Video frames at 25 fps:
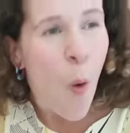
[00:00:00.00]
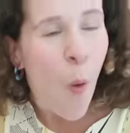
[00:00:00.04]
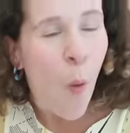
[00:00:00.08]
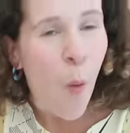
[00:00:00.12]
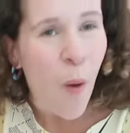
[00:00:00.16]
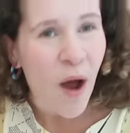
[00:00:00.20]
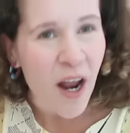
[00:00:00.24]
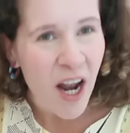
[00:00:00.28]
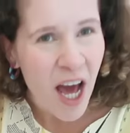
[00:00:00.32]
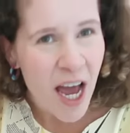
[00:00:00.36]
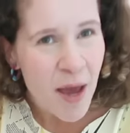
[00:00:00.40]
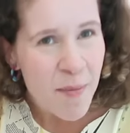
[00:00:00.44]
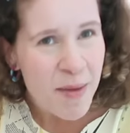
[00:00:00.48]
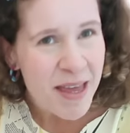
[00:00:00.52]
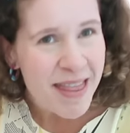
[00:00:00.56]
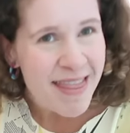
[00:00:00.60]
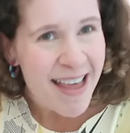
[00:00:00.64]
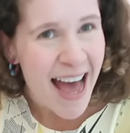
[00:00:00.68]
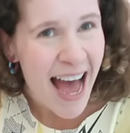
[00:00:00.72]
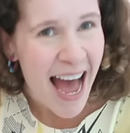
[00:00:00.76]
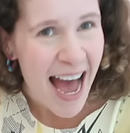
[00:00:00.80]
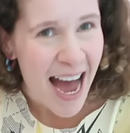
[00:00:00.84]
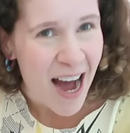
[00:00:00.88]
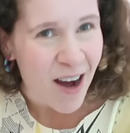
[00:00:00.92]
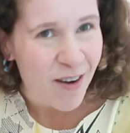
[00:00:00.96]
When I'm in
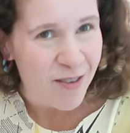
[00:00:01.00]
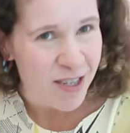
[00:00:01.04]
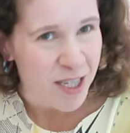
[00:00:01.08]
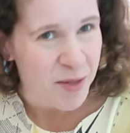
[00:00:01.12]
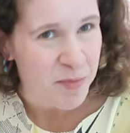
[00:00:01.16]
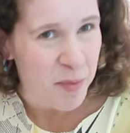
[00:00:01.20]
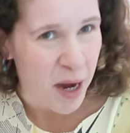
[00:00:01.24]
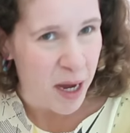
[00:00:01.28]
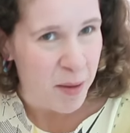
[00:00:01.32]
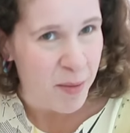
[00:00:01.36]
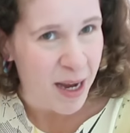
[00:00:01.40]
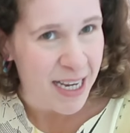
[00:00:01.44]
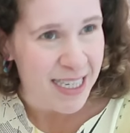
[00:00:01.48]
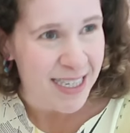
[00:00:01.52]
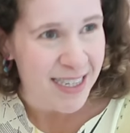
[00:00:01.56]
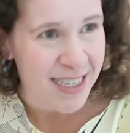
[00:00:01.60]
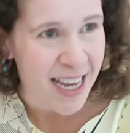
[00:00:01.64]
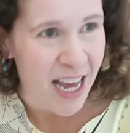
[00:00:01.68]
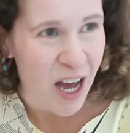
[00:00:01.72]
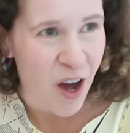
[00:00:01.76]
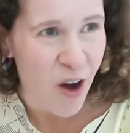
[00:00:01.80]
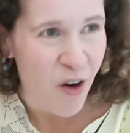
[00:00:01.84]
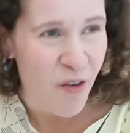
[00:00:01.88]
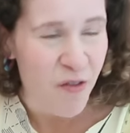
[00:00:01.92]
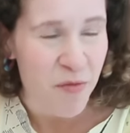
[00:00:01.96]
the house by
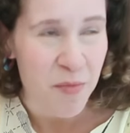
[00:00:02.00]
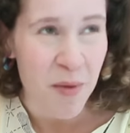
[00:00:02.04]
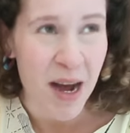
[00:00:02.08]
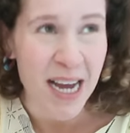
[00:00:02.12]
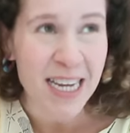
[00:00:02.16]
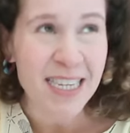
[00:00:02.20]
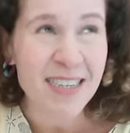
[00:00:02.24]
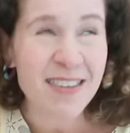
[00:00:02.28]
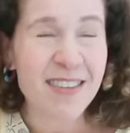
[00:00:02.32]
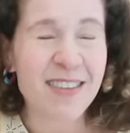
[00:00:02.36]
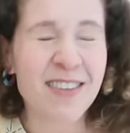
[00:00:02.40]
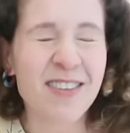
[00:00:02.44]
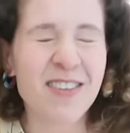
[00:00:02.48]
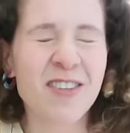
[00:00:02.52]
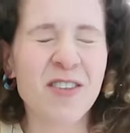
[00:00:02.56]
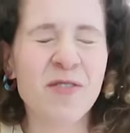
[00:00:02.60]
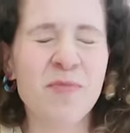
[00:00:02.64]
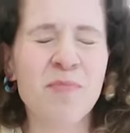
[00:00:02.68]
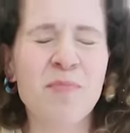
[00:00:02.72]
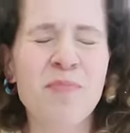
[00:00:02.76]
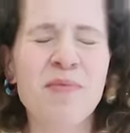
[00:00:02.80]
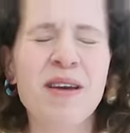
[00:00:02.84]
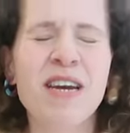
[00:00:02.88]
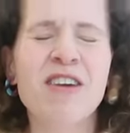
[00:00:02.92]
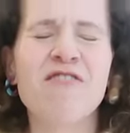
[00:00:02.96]
myself, my
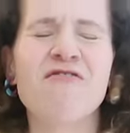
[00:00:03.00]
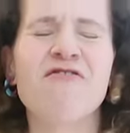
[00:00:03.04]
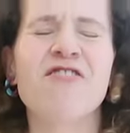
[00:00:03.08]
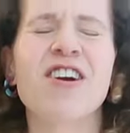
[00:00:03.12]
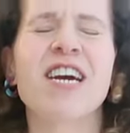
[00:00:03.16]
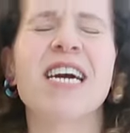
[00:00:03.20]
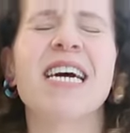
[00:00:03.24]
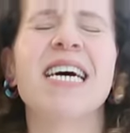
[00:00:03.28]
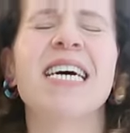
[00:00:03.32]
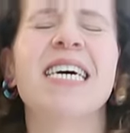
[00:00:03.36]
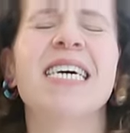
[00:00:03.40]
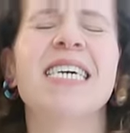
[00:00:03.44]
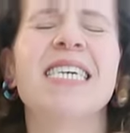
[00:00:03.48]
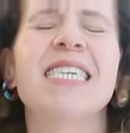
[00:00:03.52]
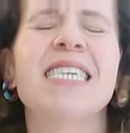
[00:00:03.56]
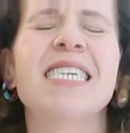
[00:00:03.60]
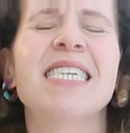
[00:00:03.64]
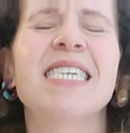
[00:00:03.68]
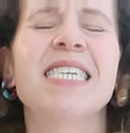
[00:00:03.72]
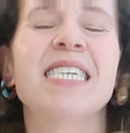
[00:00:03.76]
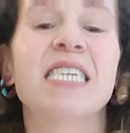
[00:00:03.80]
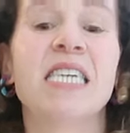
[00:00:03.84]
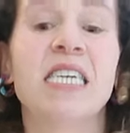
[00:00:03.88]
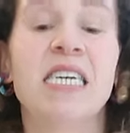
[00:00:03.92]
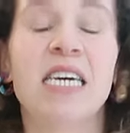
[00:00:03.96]
spirit
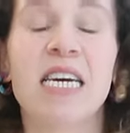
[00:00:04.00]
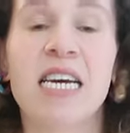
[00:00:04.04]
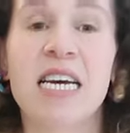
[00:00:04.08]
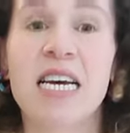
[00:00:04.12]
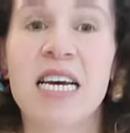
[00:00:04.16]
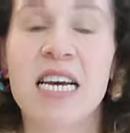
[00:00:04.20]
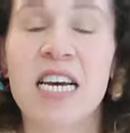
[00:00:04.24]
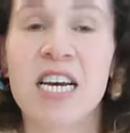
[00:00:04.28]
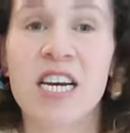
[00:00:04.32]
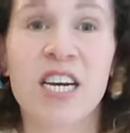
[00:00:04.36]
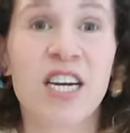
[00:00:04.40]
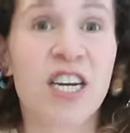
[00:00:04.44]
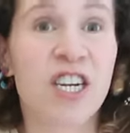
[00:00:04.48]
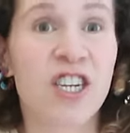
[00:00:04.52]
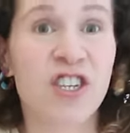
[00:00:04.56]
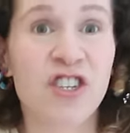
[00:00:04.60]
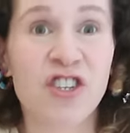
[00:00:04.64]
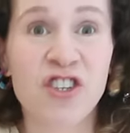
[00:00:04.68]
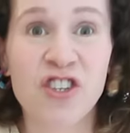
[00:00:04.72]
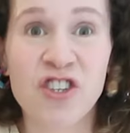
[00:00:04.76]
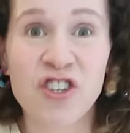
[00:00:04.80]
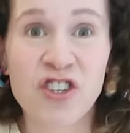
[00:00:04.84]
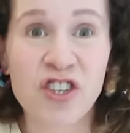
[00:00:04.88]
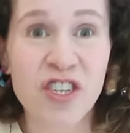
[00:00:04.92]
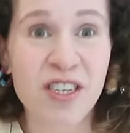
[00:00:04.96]

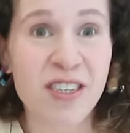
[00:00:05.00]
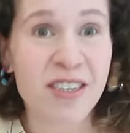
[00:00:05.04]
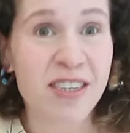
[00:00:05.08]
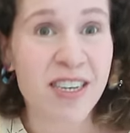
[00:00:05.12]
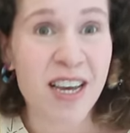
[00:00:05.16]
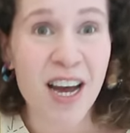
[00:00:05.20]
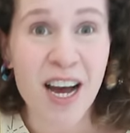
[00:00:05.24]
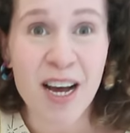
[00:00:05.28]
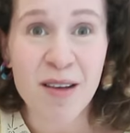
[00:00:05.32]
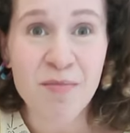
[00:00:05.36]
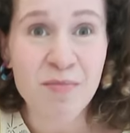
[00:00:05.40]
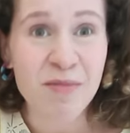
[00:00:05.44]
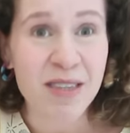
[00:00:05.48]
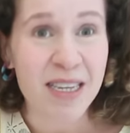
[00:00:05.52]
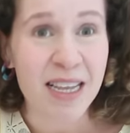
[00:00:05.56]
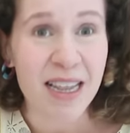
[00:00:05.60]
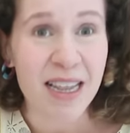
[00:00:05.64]
just comes